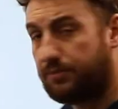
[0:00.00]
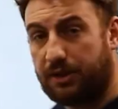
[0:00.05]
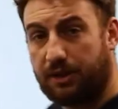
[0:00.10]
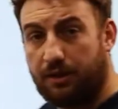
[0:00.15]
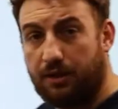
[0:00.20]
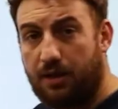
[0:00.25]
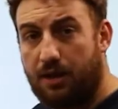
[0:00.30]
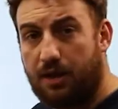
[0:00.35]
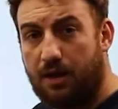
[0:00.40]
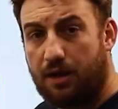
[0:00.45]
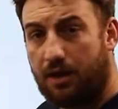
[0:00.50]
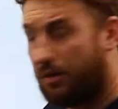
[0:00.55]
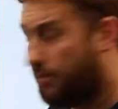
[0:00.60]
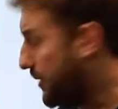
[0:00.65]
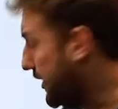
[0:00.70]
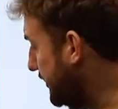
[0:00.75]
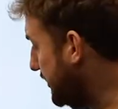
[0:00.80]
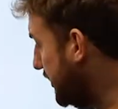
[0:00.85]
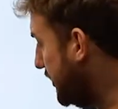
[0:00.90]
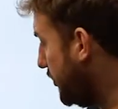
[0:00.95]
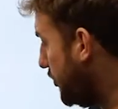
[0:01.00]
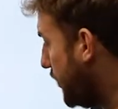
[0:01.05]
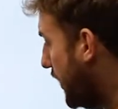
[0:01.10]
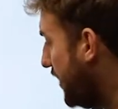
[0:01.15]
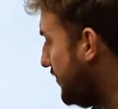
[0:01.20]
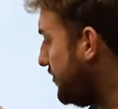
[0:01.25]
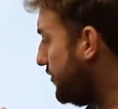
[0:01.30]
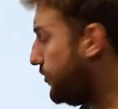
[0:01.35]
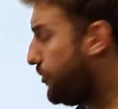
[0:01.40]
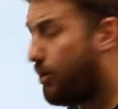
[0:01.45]
me, but here you
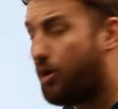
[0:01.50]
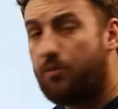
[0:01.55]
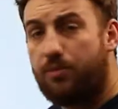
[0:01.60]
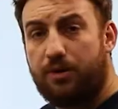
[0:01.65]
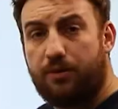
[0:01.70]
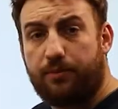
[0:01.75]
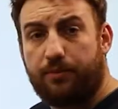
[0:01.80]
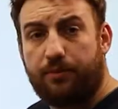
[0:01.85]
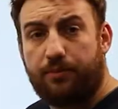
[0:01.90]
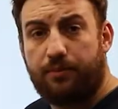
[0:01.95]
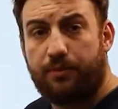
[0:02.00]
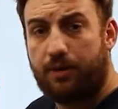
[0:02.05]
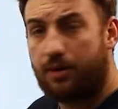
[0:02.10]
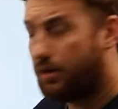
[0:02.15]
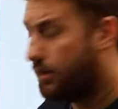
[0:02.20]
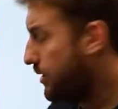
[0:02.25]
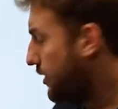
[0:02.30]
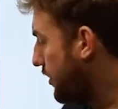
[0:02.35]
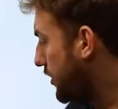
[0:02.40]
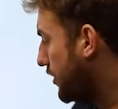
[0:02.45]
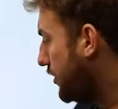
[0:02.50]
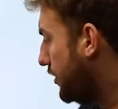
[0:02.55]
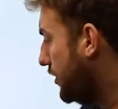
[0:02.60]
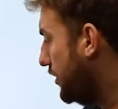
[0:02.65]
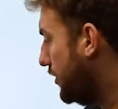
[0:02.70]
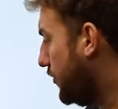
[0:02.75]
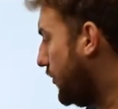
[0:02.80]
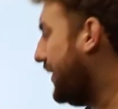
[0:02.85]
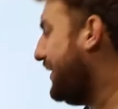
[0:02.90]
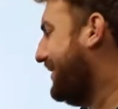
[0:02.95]
have a problem.
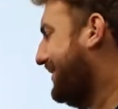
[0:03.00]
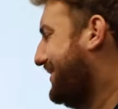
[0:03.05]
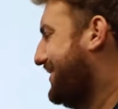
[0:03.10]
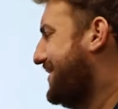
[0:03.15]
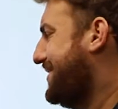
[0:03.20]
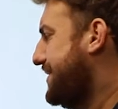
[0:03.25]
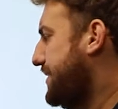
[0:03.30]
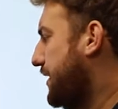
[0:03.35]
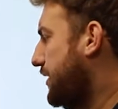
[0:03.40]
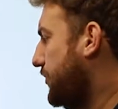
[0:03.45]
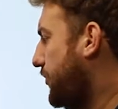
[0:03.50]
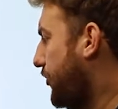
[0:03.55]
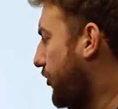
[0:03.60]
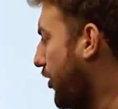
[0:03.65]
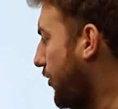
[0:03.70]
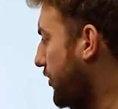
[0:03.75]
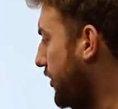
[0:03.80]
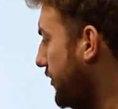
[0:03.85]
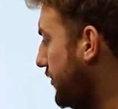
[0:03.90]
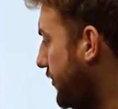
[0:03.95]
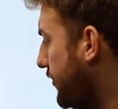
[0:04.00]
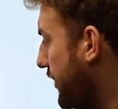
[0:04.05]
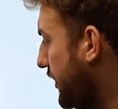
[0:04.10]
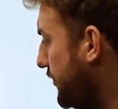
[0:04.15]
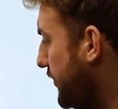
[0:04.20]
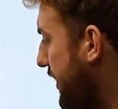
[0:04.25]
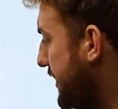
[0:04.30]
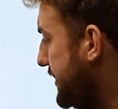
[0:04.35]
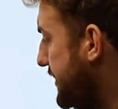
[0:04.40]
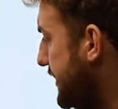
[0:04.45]
Well, this is not a problem,
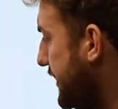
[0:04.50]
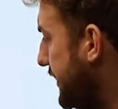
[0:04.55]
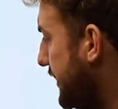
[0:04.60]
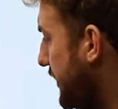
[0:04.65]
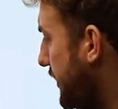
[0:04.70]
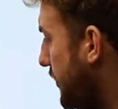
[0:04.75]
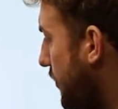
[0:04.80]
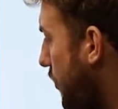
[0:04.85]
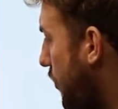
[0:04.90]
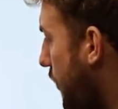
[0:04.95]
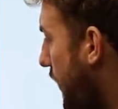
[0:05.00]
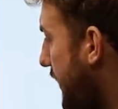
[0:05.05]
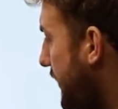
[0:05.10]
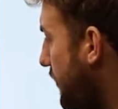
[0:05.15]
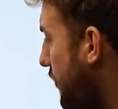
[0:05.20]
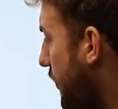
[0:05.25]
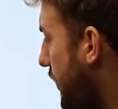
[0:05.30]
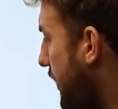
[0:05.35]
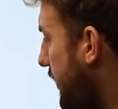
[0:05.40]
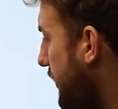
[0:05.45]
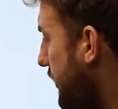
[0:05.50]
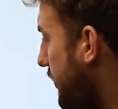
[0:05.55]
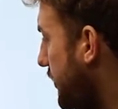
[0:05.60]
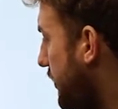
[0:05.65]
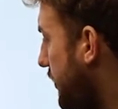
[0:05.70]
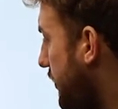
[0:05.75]
but basically one y